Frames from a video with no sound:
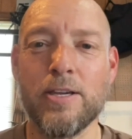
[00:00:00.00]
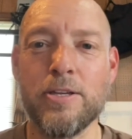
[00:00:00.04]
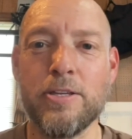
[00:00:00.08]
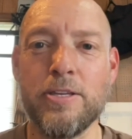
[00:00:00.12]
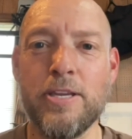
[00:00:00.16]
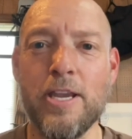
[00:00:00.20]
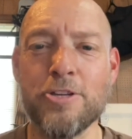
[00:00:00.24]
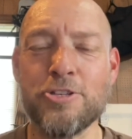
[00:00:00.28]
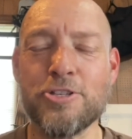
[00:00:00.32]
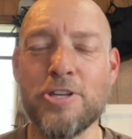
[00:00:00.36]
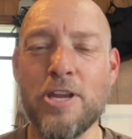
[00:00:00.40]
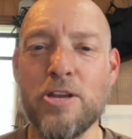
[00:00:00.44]

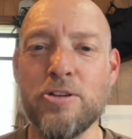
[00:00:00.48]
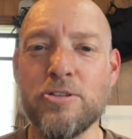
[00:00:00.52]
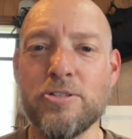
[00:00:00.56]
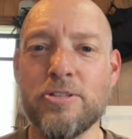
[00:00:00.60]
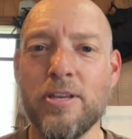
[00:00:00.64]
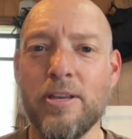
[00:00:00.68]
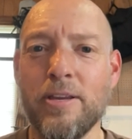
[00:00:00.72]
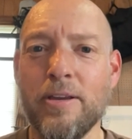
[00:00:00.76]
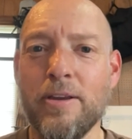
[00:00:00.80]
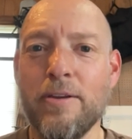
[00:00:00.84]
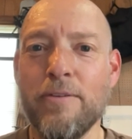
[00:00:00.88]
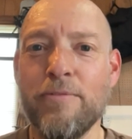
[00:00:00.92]

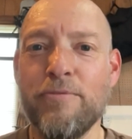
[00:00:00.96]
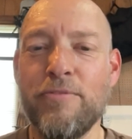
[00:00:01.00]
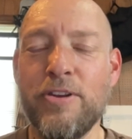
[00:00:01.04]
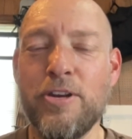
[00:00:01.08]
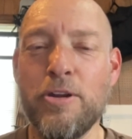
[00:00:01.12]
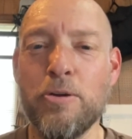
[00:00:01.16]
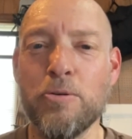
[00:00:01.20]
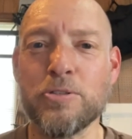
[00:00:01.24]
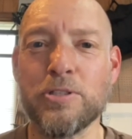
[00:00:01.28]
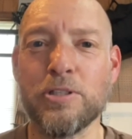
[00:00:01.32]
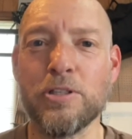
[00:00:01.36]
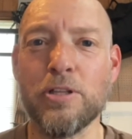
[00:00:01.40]
Yesterday's
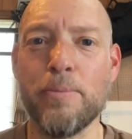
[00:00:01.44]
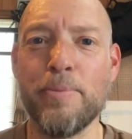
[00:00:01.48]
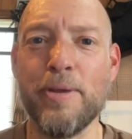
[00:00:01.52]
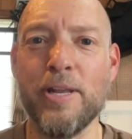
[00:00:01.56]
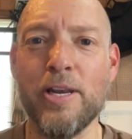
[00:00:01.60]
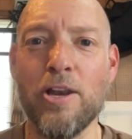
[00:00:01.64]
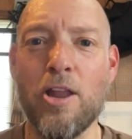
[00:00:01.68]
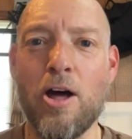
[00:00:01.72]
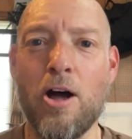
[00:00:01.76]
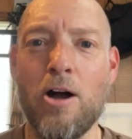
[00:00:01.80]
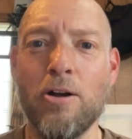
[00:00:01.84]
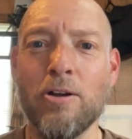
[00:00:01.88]
video was a little
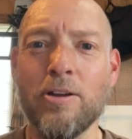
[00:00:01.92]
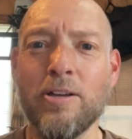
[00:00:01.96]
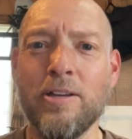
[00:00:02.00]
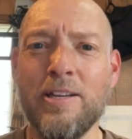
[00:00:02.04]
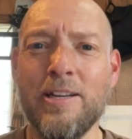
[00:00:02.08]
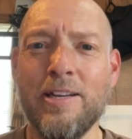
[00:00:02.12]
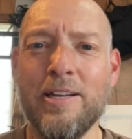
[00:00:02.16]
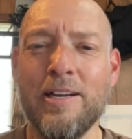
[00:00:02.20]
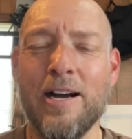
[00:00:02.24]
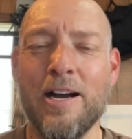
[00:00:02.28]
bit long.